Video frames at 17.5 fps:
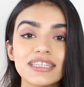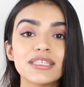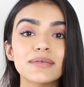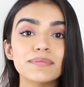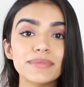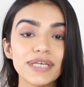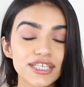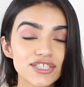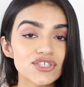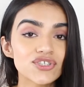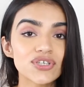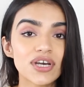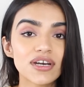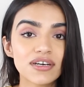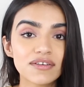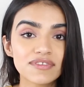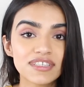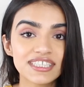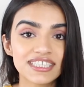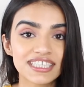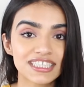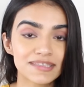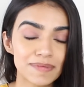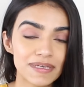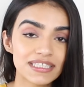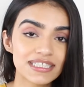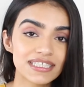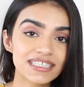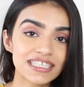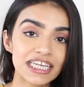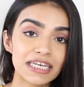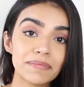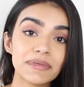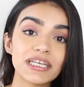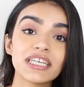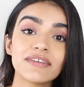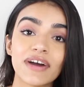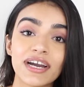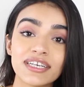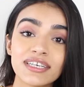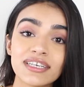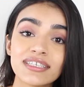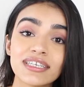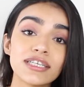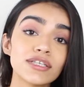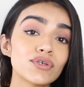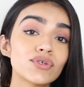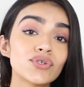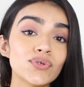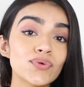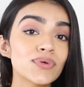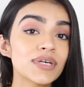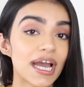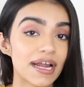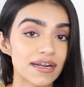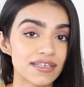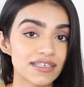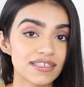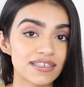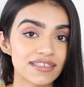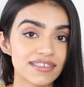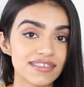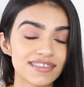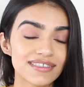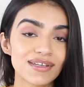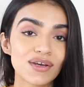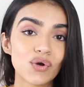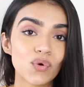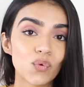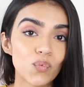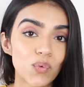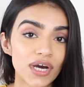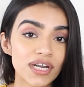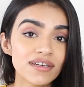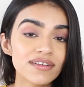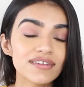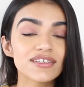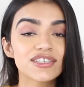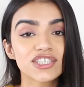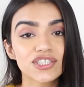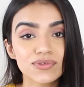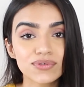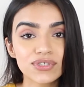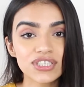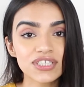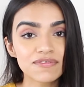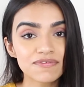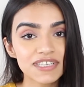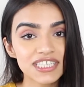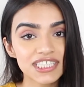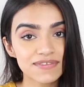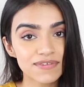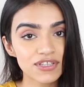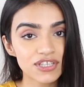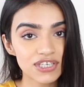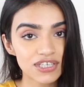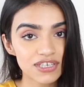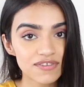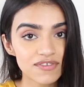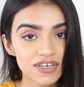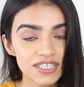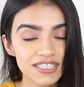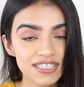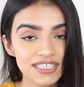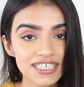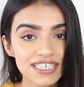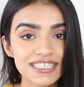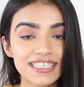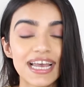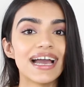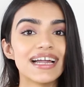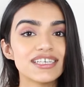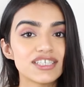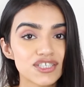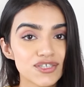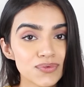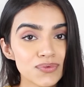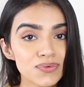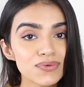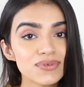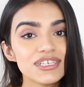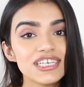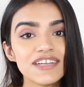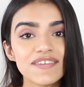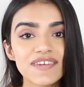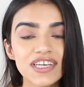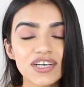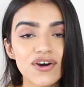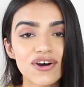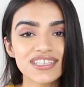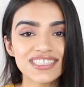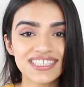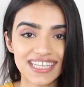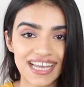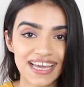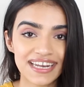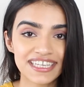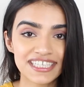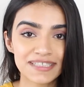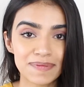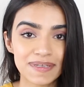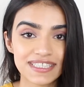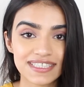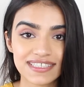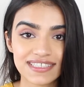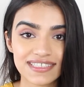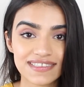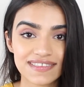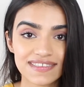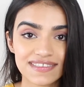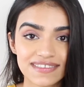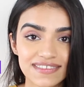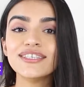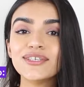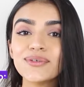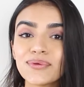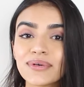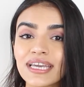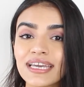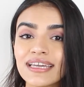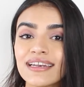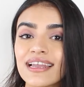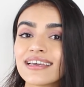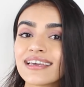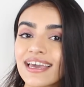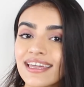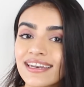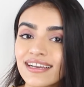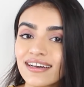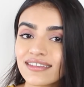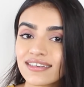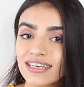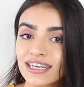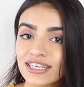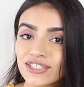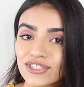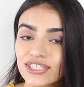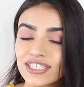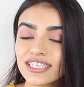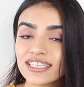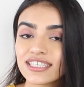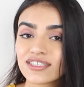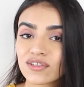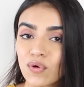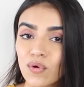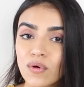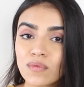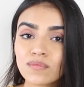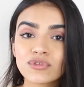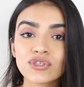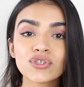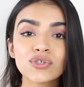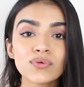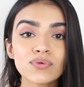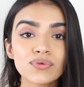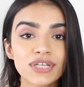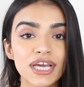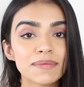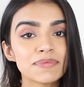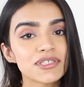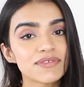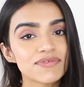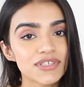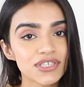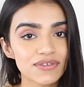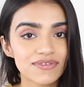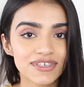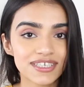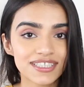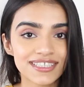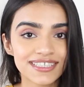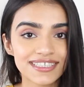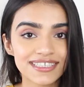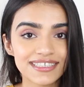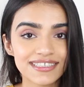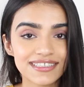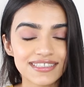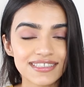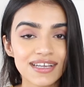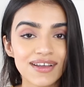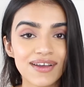The major chunk of these expenses can be divided into two categories. One, tuition fees for the universities, and two, living costs and expenses. UK, like any other country, is home to two types of universities.